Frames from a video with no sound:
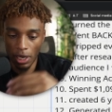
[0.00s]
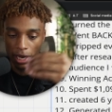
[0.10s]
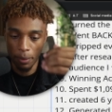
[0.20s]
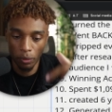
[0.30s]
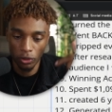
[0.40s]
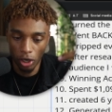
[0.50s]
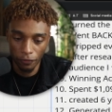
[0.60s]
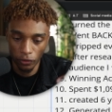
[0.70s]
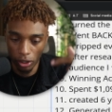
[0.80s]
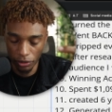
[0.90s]
I came up with the
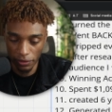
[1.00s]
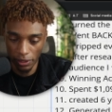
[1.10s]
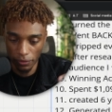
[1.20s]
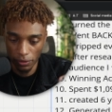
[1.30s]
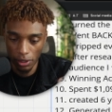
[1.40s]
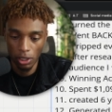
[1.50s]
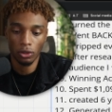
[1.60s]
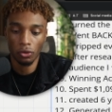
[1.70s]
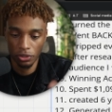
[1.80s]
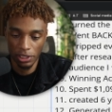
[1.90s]
offer on the 6th
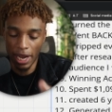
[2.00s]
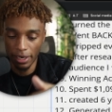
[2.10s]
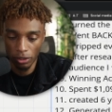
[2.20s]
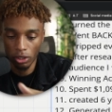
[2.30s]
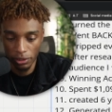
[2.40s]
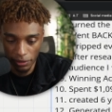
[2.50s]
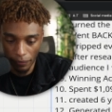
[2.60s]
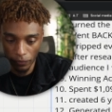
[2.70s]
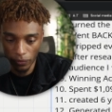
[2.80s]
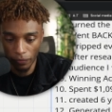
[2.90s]
launched the ad on the
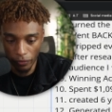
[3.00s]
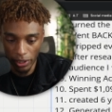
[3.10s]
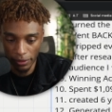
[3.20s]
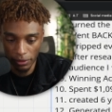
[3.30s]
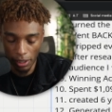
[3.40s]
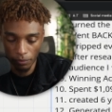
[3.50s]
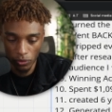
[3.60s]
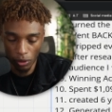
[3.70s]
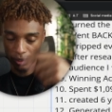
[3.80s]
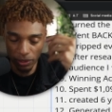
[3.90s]
7th, the very next day.
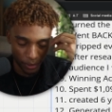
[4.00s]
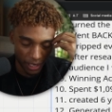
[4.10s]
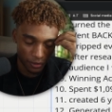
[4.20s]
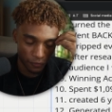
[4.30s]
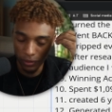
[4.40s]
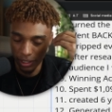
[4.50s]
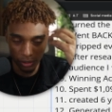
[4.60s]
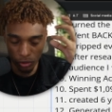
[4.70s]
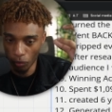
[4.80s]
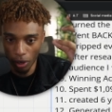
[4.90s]
So I went to bed
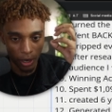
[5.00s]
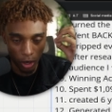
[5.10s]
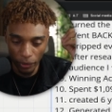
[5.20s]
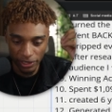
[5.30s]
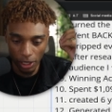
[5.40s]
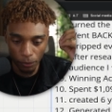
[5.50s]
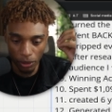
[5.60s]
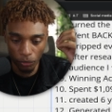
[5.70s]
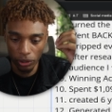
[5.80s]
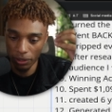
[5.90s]
thinking, you know what, I can't wait to get up in
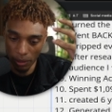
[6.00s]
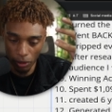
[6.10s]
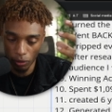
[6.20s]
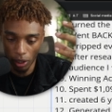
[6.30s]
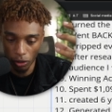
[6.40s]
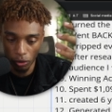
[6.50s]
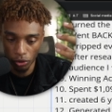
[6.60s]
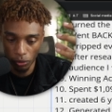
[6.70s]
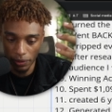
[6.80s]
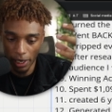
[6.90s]
the morning, so I'm gonna I'm gonna go
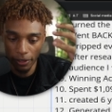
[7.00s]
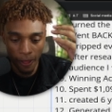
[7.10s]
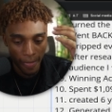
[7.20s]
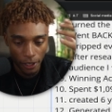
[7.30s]
shoot this ad.